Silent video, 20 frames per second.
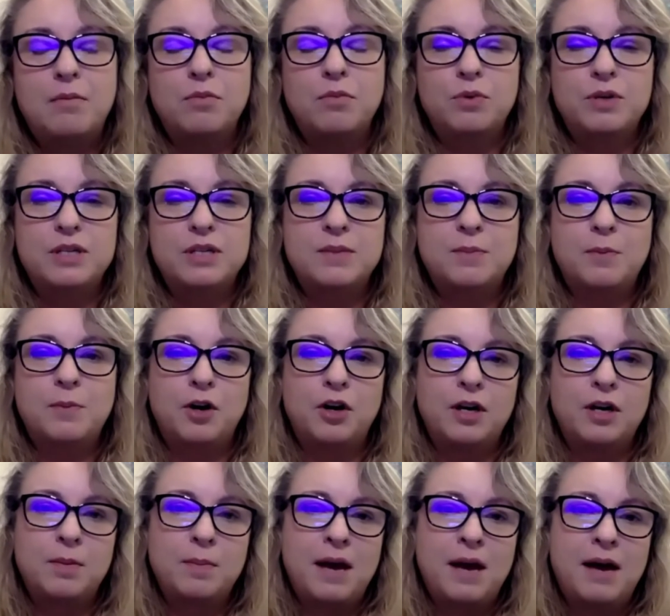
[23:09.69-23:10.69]
We
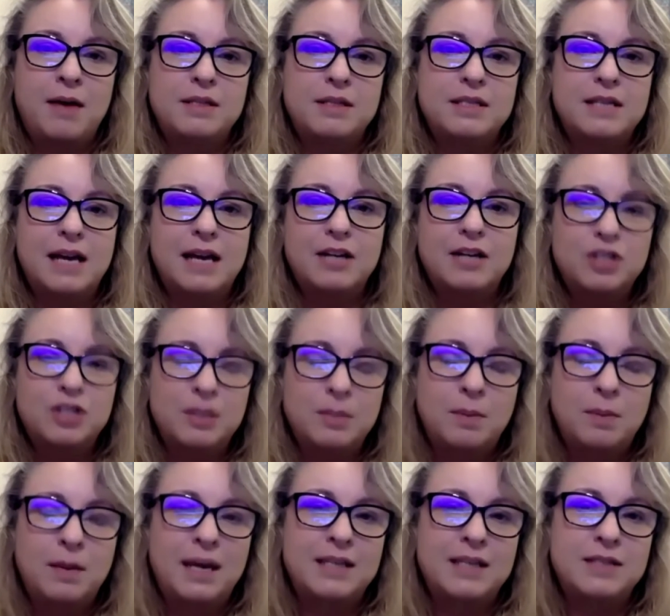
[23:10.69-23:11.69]
spoke about touching
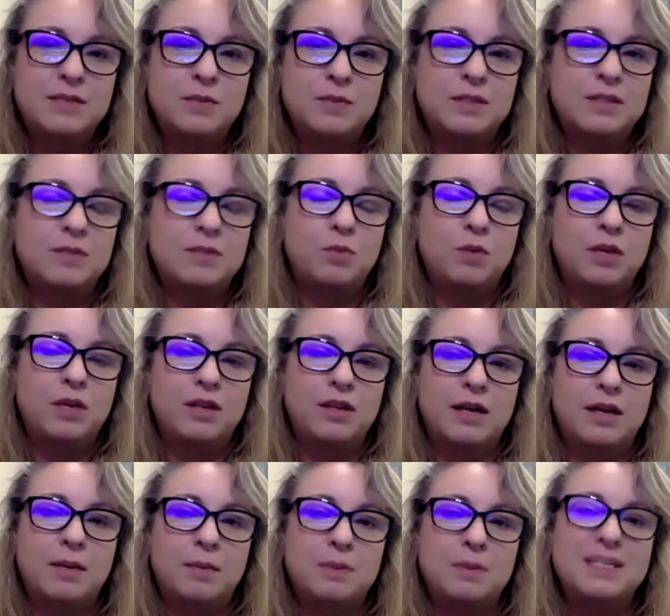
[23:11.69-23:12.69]
base with
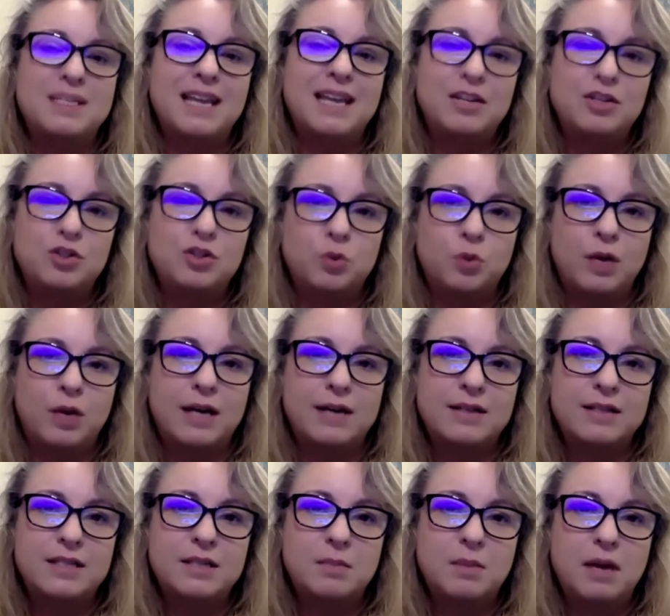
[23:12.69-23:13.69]
a potential
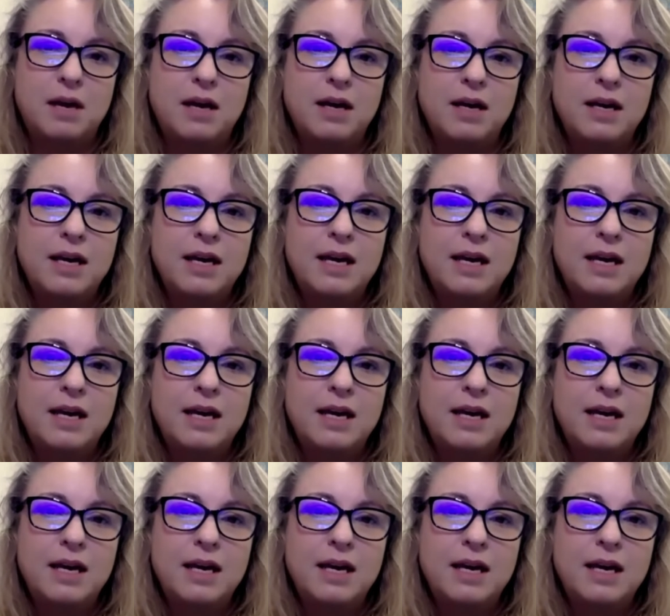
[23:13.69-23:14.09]
customer.